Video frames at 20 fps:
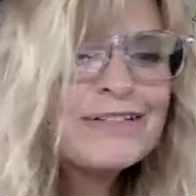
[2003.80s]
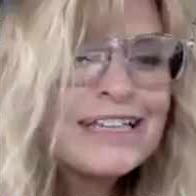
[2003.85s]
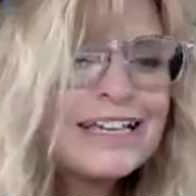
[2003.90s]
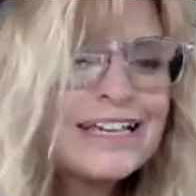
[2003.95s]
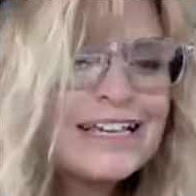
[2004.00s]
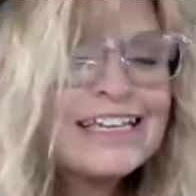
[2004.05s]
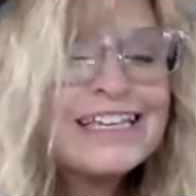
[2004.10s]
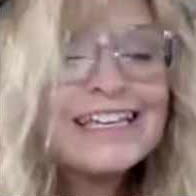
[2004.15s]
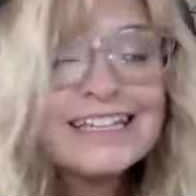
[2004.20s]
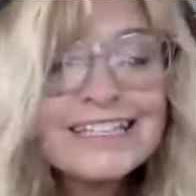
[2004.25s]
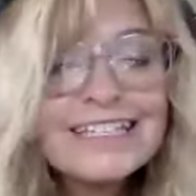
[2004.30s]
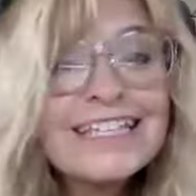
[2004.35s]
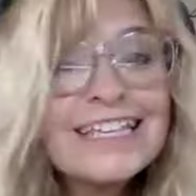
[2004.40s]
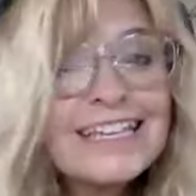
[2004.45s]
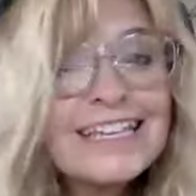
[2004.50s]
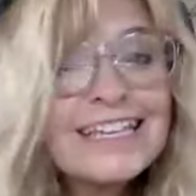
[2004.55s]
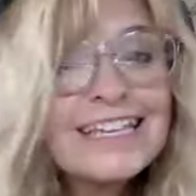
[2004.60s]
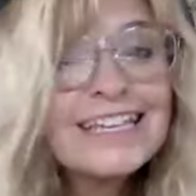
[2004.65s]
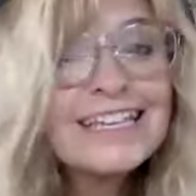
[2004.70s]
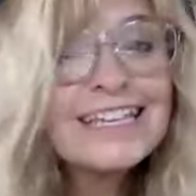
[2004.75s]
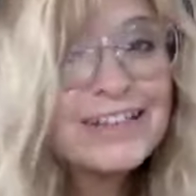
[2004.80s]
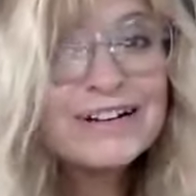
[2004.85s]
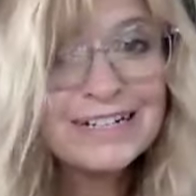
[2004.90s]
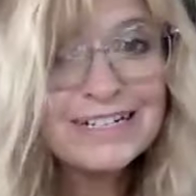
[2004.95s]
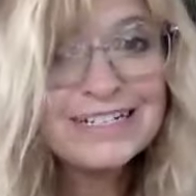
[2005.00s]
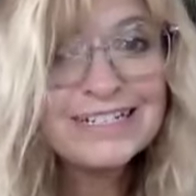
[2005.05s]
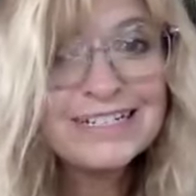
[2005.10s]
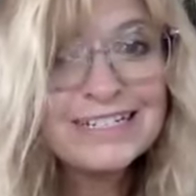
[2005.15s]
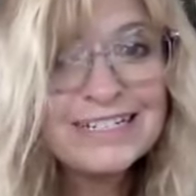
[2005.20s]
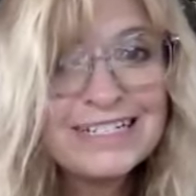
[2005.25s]
like, yes, they
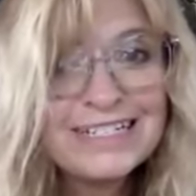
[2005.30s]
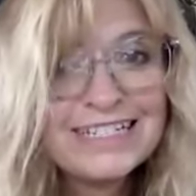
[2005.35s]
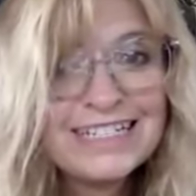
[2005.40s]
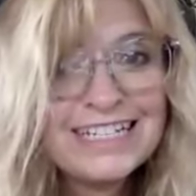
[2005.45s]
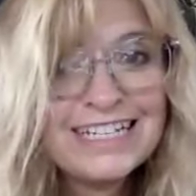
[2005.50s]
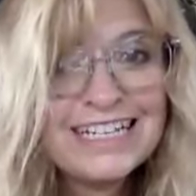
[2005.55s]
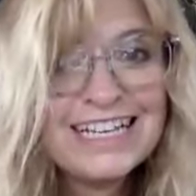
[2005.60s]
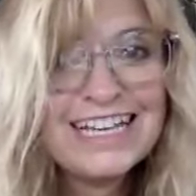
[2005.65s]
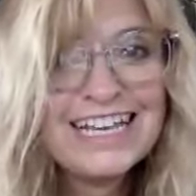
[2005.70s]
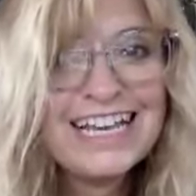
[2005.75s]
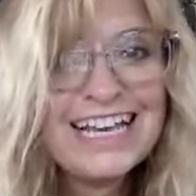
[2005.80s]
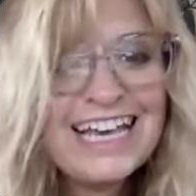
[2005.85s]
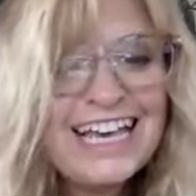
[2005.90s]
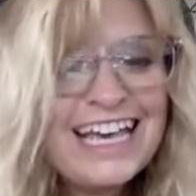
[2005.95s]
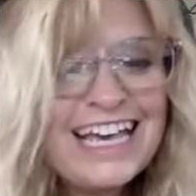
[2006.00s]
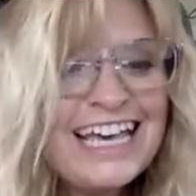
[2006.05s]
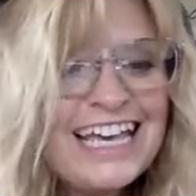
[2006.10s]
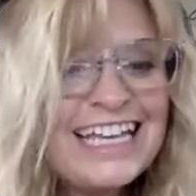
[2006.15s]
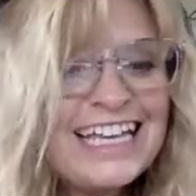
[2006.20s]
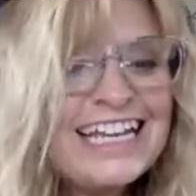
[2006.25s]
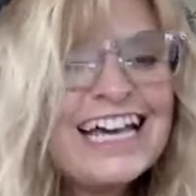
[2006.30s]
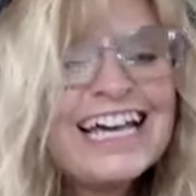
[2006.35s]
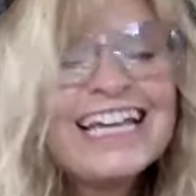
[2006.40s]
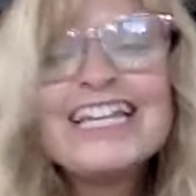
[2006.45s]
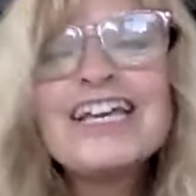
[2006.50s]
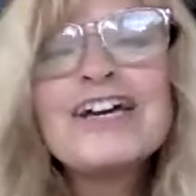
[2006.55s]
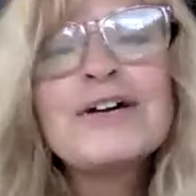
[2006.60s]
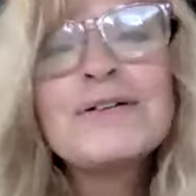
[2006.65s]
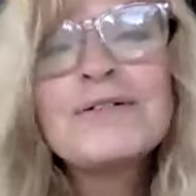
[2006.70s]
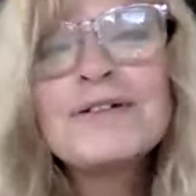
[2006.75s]
are. And I
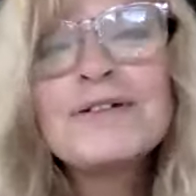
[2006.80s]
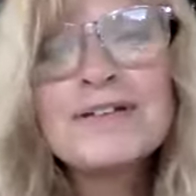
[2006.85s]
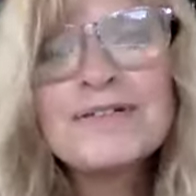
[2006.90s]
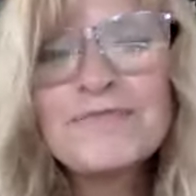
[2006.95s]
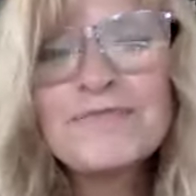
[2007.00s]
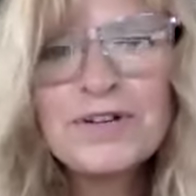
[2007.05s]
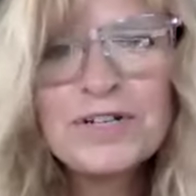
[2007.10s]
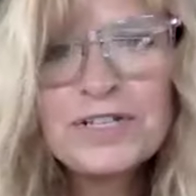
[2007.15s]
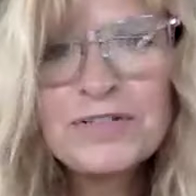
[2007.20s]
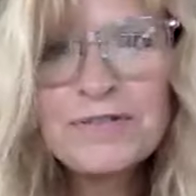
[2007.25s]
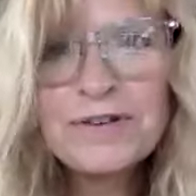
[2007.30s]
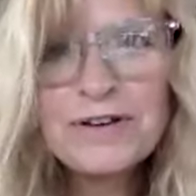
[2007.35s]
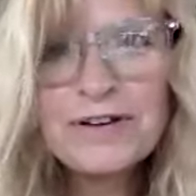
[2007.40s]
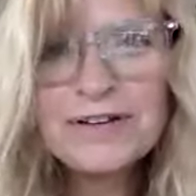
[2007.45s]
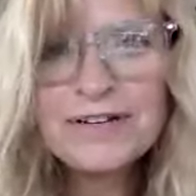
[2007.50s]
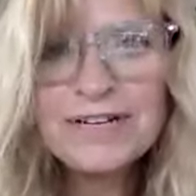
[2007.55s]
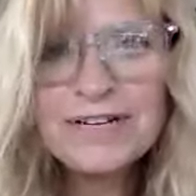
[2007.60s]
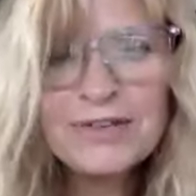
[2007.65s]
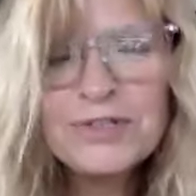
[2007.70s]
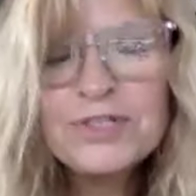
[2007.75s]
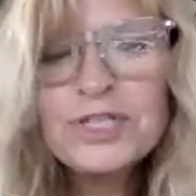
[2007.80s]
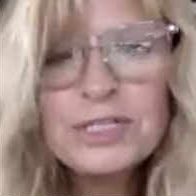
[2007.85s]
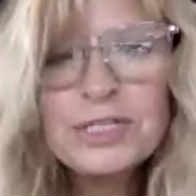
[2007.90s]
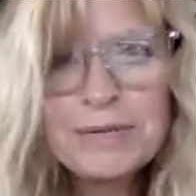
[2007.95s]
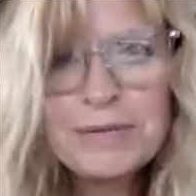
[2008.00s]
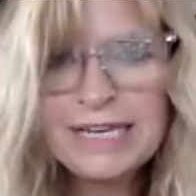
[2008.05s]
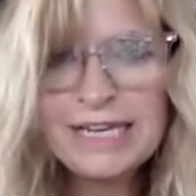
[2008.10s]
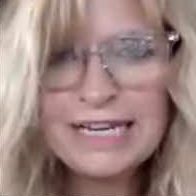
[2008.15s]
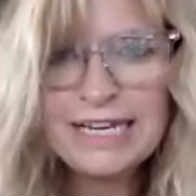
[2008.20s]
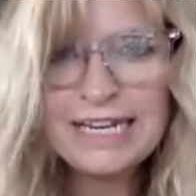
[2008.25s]
know, first of all, Neil's just
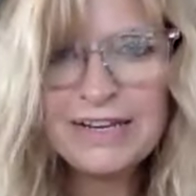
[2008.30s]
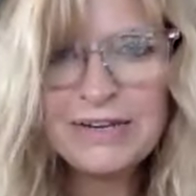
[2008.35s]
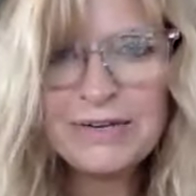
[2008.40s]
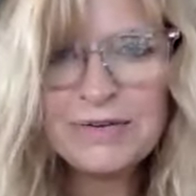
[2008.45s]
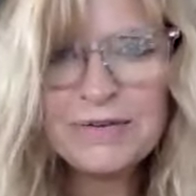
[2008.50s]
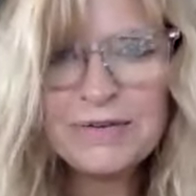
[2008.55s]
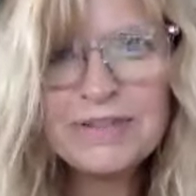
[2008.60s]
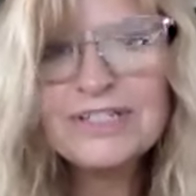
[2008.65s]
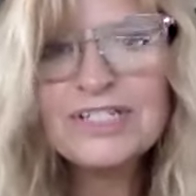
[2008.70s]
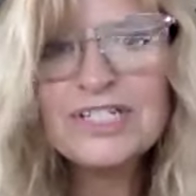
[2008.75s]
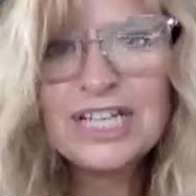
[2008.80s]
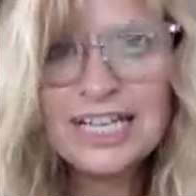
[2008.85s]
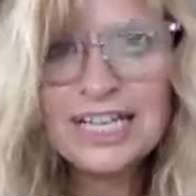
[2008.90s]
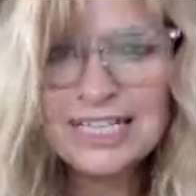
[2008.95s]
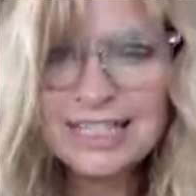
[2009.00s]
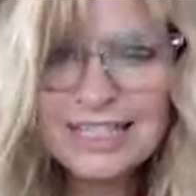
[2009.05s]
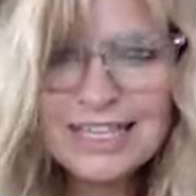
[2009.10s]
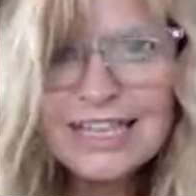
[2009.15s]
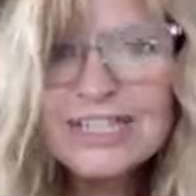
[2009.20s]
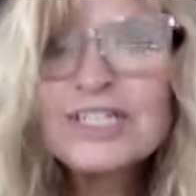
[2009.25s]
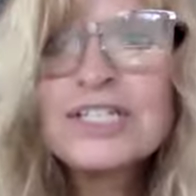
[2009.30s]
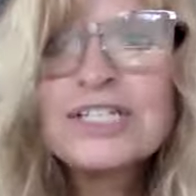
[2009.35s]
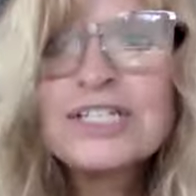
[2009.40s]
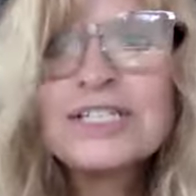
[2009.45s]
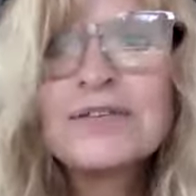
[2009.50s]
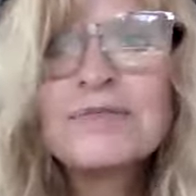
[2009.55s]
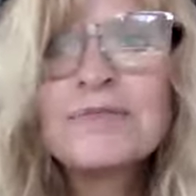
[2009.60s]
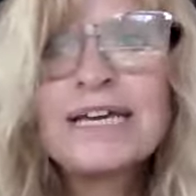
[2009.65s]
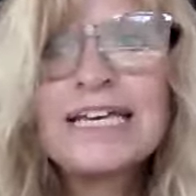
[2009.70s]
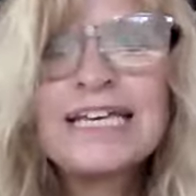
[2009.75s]
being Neil. yeah. That's just
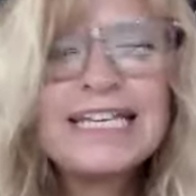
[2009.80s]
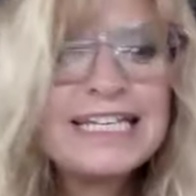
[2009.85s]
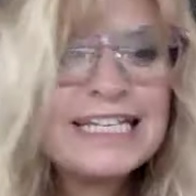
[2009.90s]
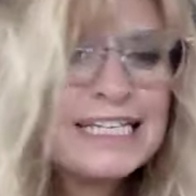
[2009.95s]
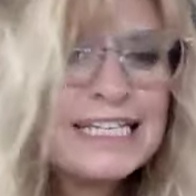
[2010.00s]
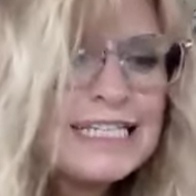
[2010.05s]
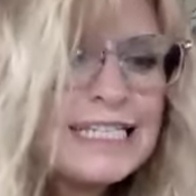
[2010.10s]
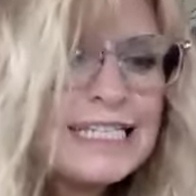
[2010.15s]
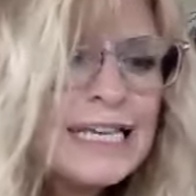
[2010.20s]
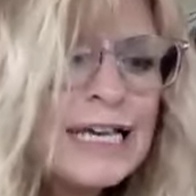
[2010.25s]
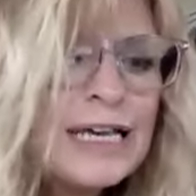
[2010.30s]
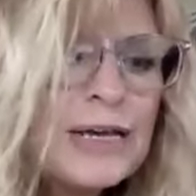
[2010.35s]
the way he is.